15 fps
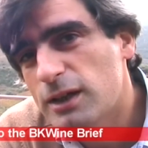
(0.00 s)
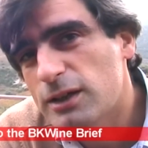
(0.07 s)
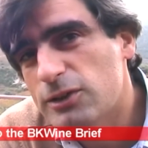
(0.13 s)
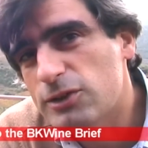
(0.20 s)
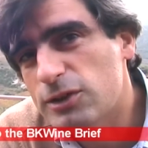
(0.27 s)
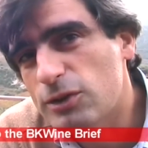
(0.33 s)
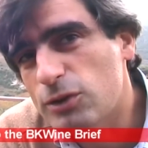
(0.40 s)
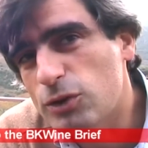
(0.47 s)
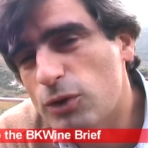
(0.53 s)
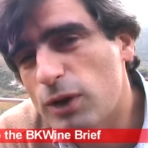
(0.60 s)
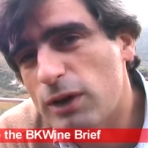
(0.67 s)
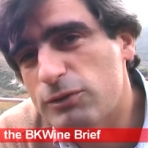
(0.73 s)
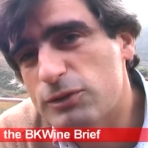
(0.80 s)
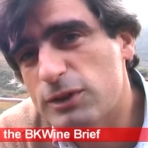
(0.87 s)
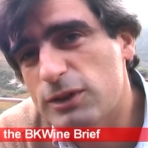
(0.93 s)
So
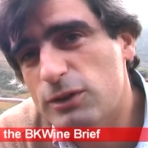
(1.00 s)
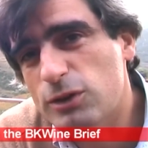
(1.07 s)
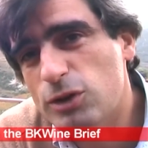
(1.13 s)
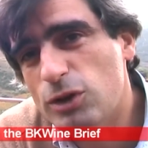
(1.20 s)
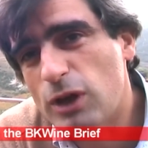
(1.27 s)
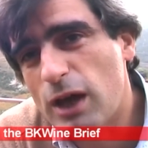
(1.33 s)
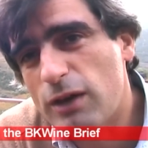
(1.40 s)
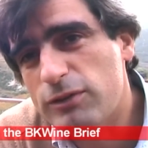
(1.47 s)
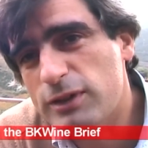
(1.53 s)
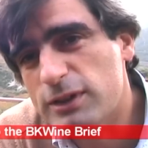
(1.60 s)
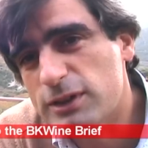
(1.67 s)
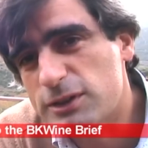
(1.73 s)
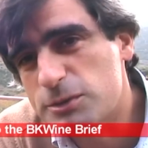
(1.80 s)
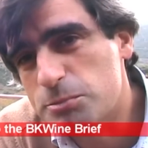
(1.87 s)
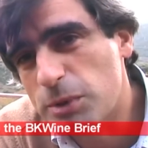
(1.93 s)
having
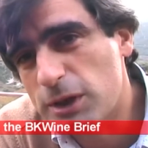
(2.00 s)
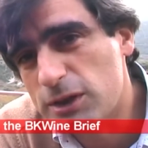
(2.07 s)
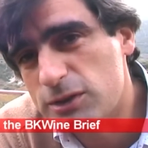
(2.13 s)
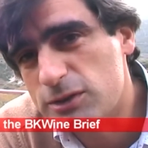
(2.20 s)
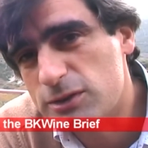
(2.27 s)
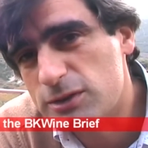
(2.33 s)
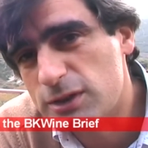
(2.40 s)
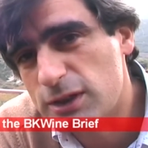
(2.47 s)
the space